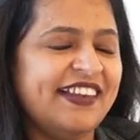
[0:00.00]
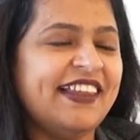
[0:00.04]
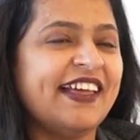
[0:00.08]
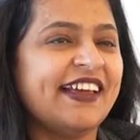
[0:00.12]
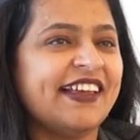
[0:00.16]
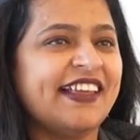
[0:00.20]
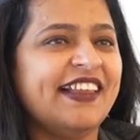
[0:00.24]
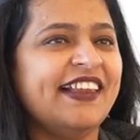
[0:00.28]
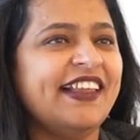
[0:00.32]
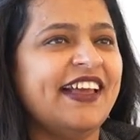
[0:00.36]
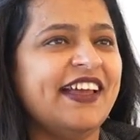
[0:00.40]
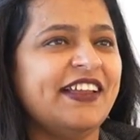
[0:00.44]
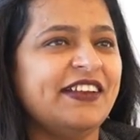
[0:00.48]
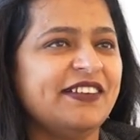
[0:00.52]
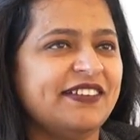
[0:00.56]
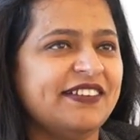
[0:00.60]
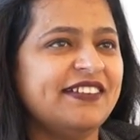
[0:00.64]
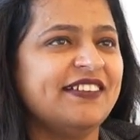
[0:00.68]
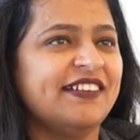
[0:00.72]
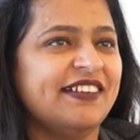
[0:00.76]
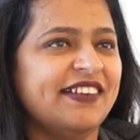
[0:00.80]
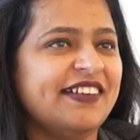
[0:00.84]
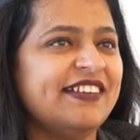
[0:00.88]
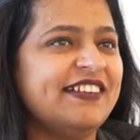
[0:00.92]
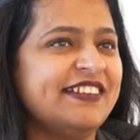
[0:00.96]
Luckily,
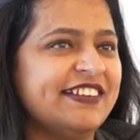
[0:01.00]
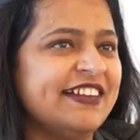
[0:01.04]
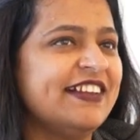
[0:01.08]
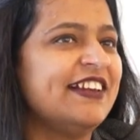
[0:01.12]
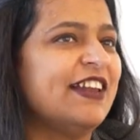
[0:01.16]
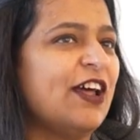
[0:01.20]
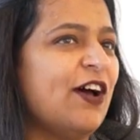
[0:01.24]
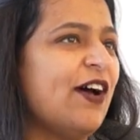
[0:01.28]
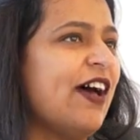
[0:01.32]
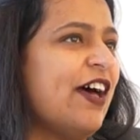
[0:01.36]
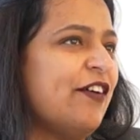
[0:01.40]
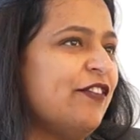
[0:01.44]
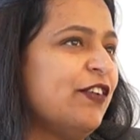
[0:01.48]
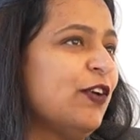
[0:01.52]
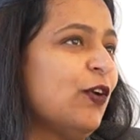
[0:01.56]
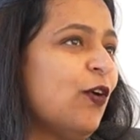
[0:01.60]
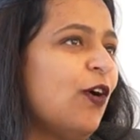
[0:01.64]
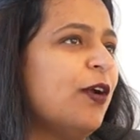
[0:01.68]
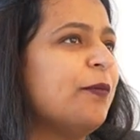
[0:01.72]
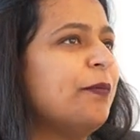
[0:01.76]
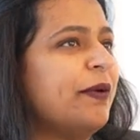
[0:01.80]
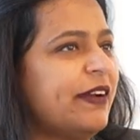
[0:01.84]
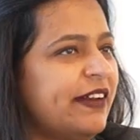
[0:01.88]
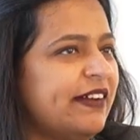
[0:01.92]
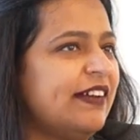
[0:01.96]
I till now haven't
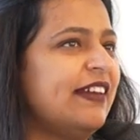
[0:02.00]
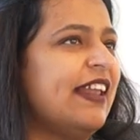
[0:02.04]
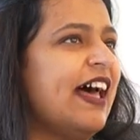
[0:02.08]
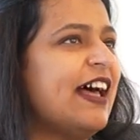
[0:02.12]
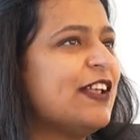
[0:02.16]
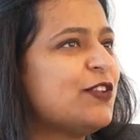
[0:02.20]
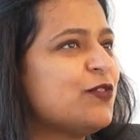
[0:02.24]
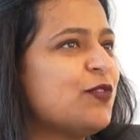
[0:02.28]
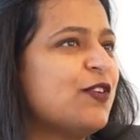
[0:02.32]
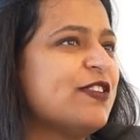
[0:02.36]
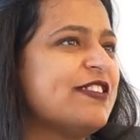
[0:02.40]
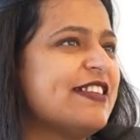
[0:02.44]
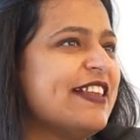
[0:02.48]
got, but last was